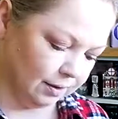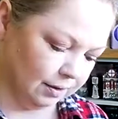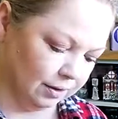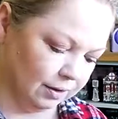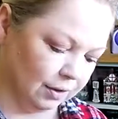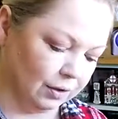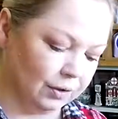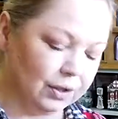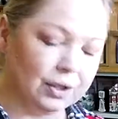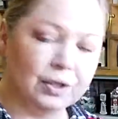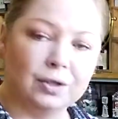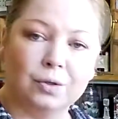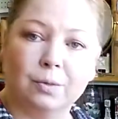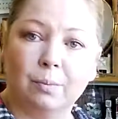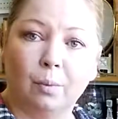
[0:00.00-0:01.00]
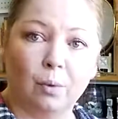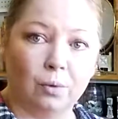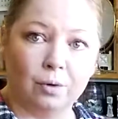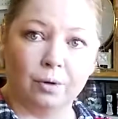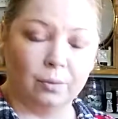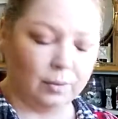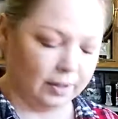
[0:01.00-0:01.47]
you know, you can do a
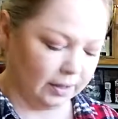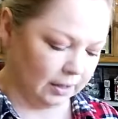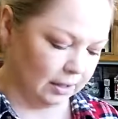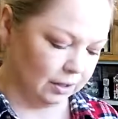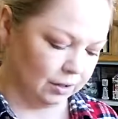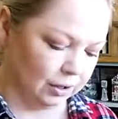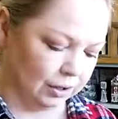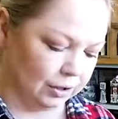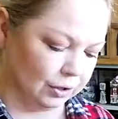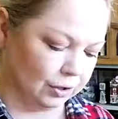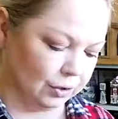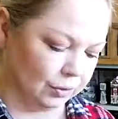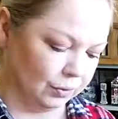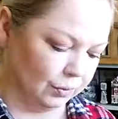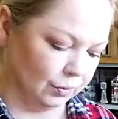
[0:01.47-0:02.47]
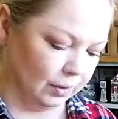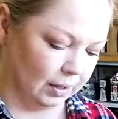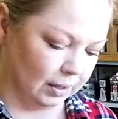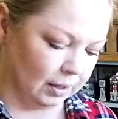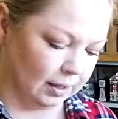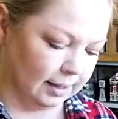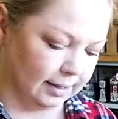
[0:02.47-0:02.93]
border with it, you can do
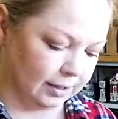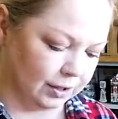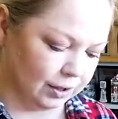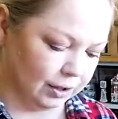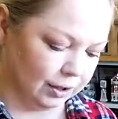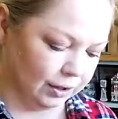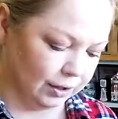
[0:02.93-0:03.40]
a cluster,